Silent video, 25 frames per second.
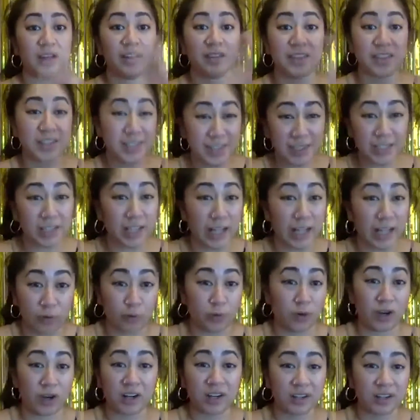This is a lot of
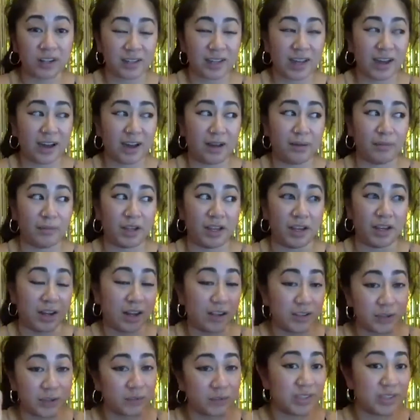work. And
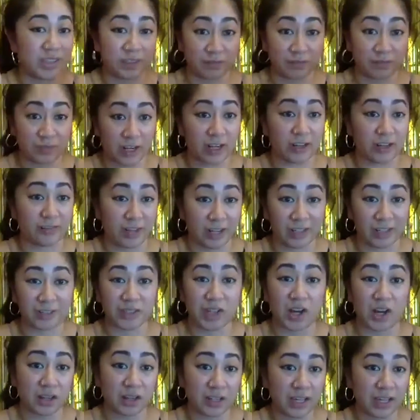also is a very, very
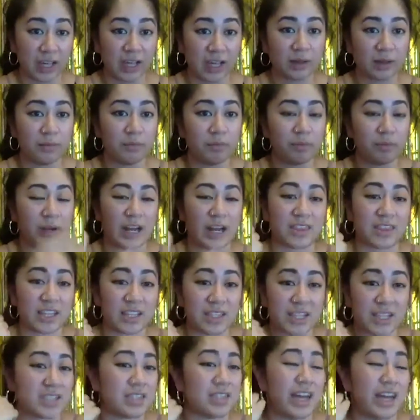long game, but I
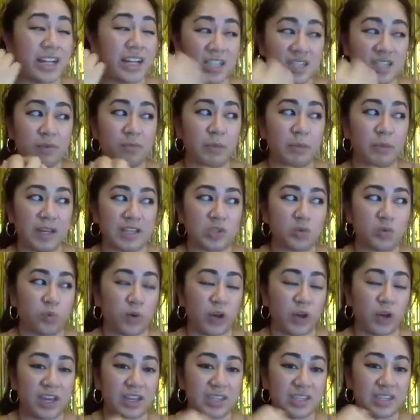think that's the best
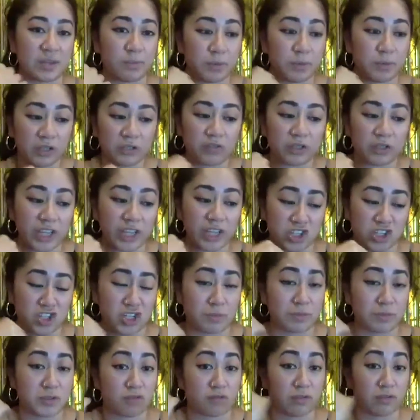way, is to build
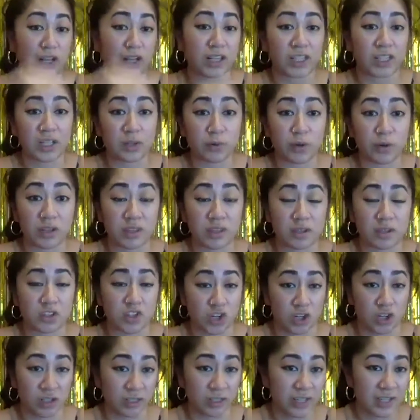relationships directly with
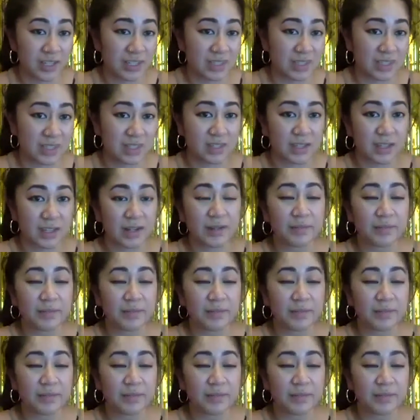journalists.